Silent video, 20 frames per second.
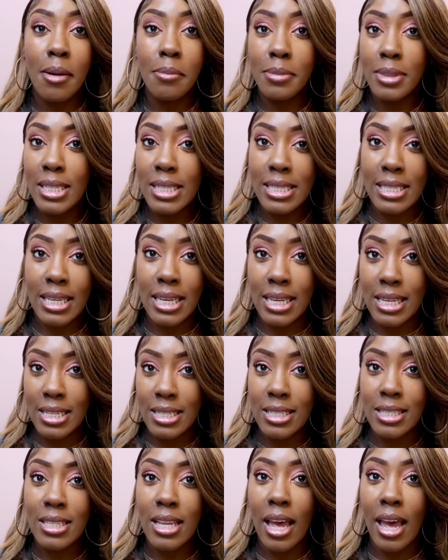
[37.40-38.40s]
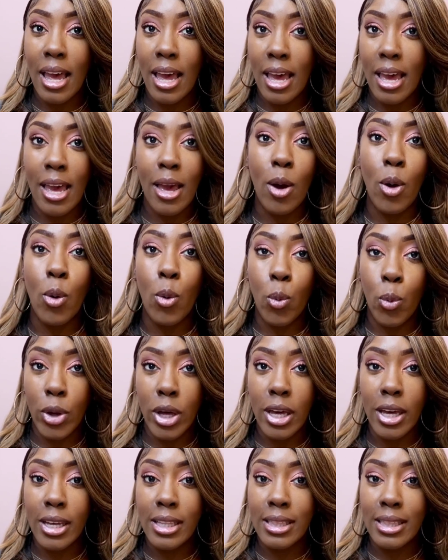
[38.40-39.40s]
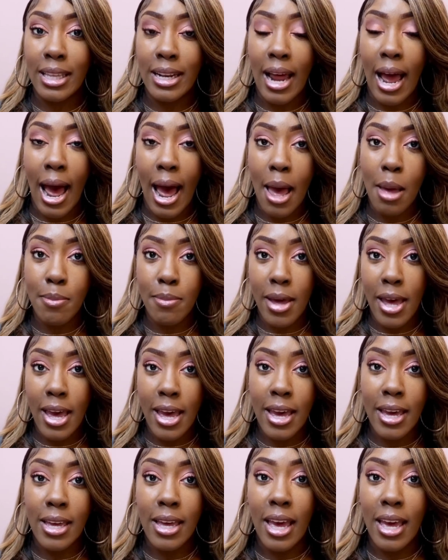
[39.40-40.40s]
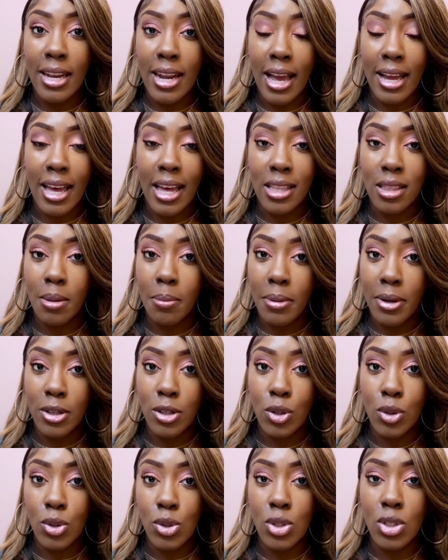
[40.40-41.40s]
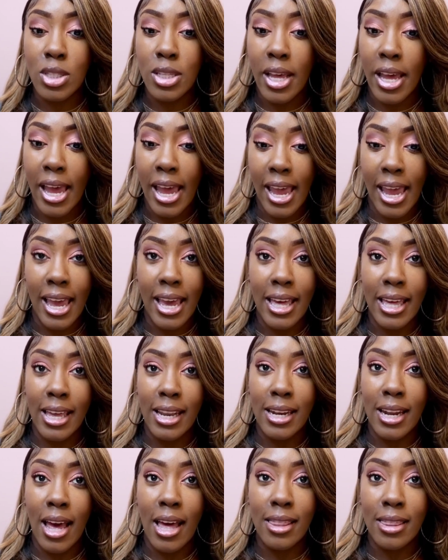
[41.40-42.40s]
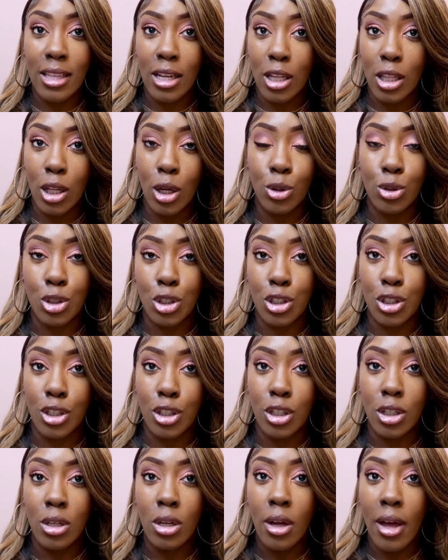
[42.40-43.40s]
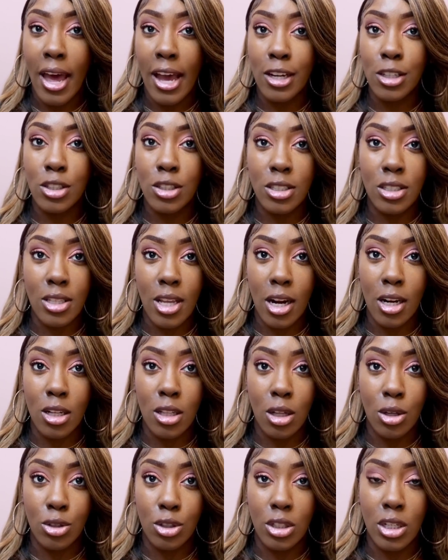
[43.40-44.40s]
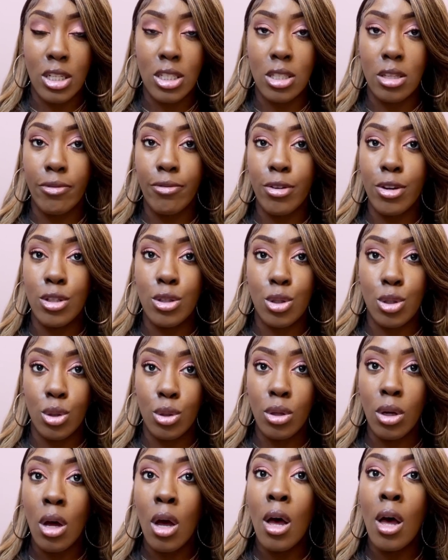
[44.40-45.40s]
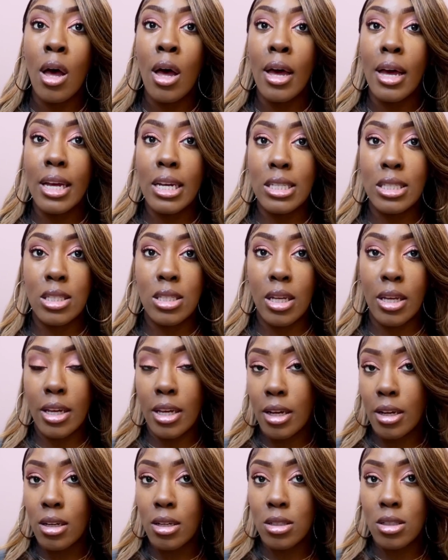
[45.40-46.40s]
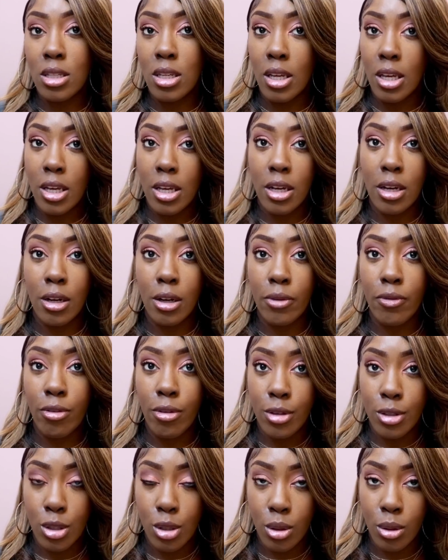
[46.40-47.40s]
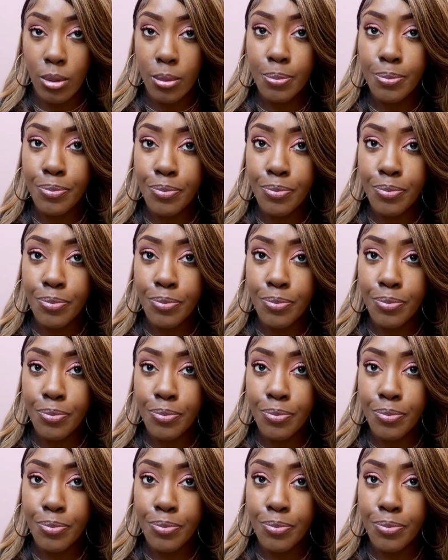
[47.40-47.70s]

This is a wig that I made, and I got the bundles and the closure. Actually, it's not a closure, it's a frontal. It's an ear-to-ear frontal,